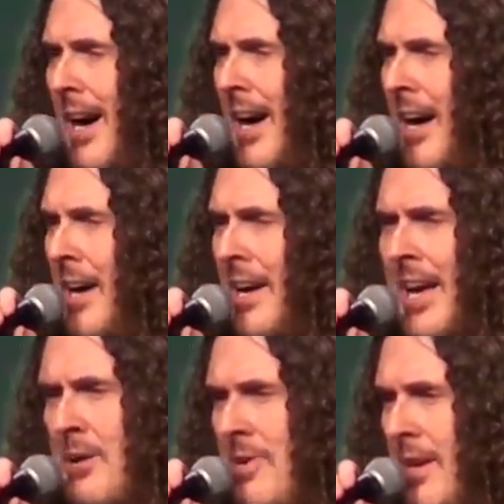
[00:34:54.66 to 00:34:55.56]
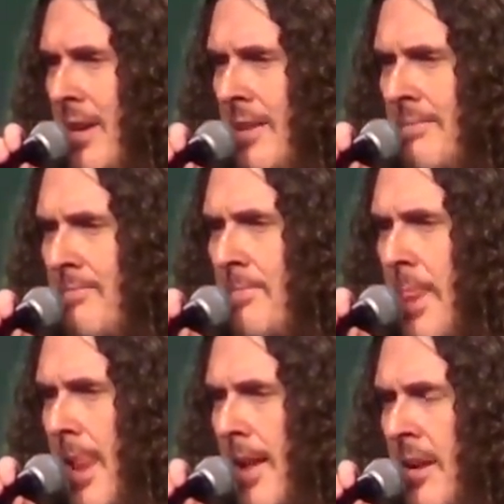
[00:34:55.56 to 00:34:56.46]
Uh, it could be,
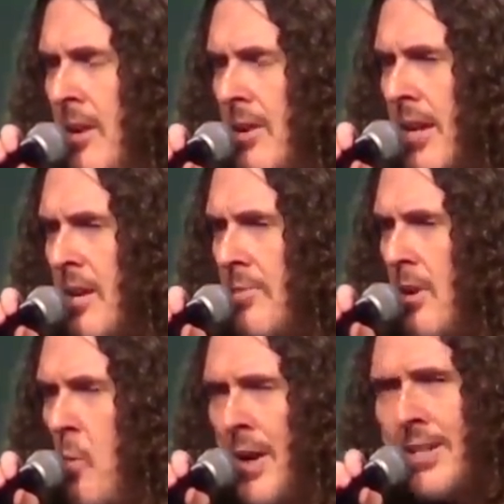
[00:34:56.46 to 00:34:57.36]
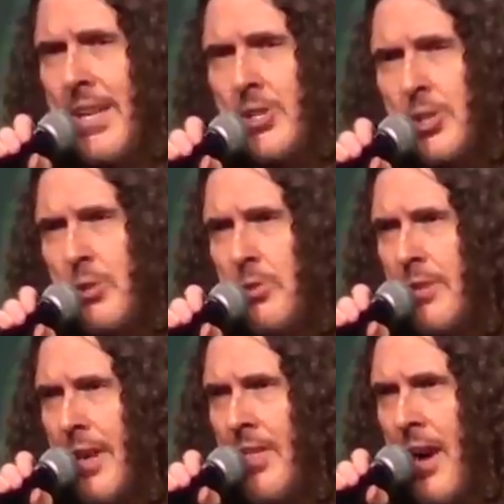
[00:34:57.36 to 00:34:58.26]
you know, it could be a one-day
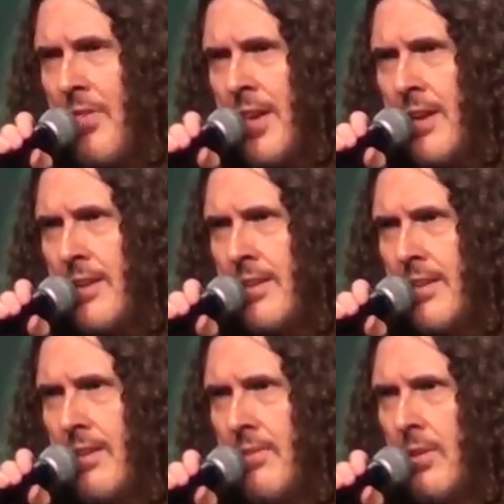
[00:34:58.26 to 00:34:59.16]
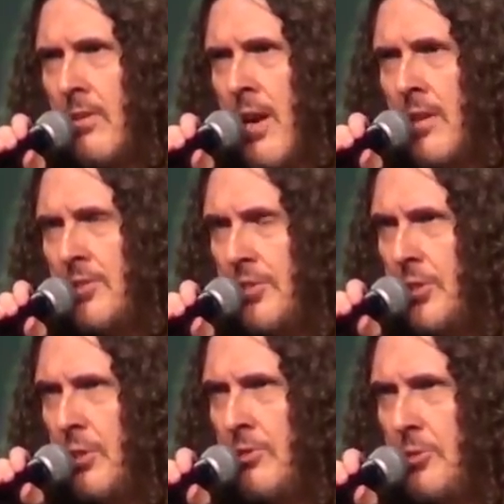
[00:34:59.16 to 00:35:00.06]
shoot. I, th I think uh, the longest
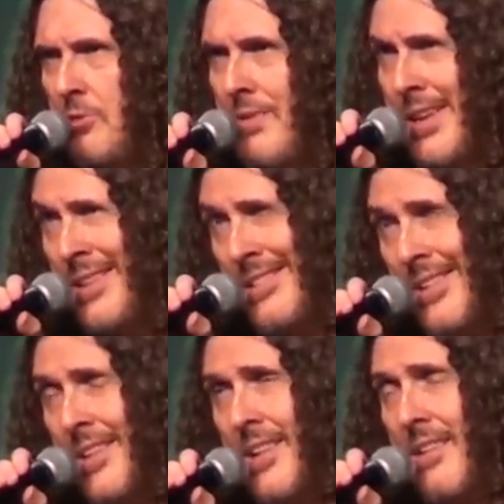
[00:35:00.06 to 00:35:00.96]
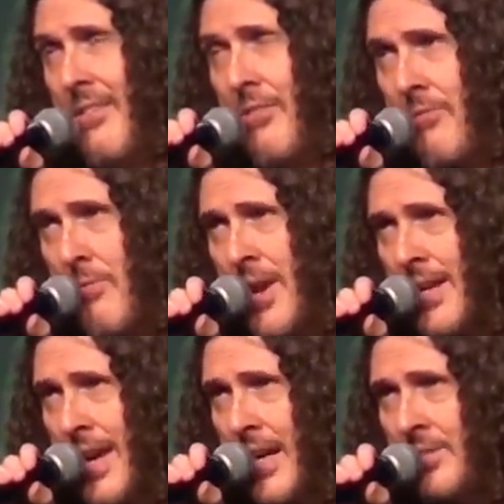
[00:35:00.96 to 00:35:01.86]
shoots would be
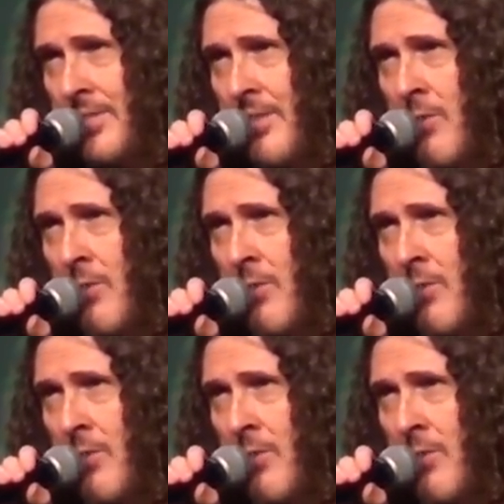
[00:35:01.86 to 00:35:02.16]
three days.